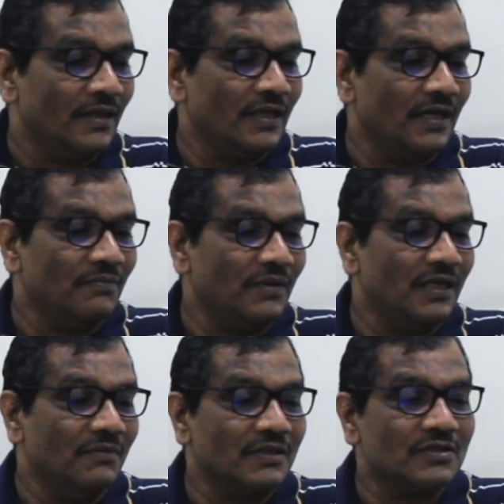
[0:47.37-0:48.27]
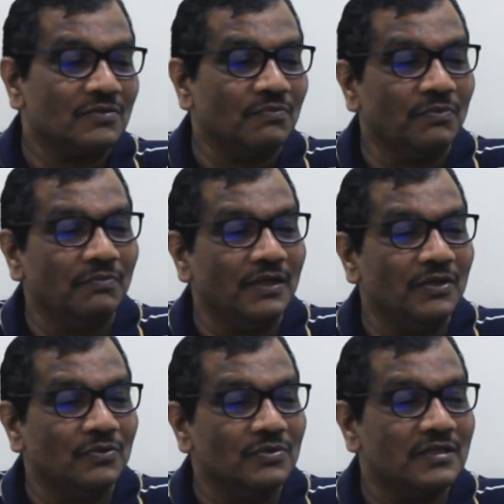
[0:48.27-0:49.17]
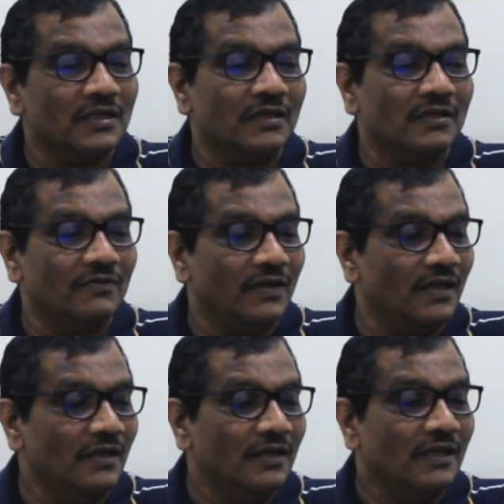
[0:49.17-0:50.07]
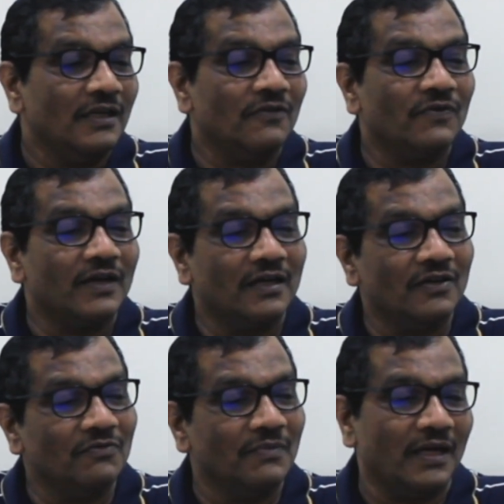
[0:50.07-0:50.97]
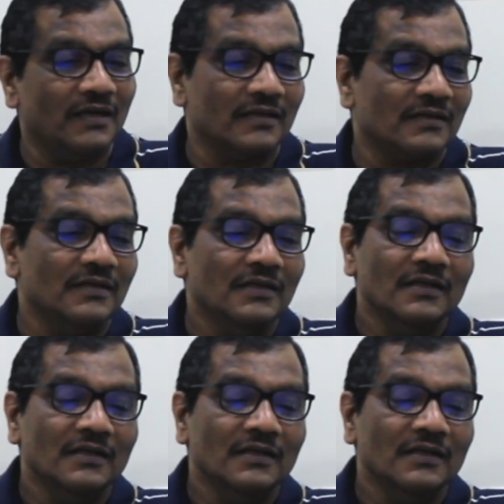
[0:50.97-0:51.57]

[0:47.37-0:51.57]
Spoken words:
That money must be used in a very effective manner.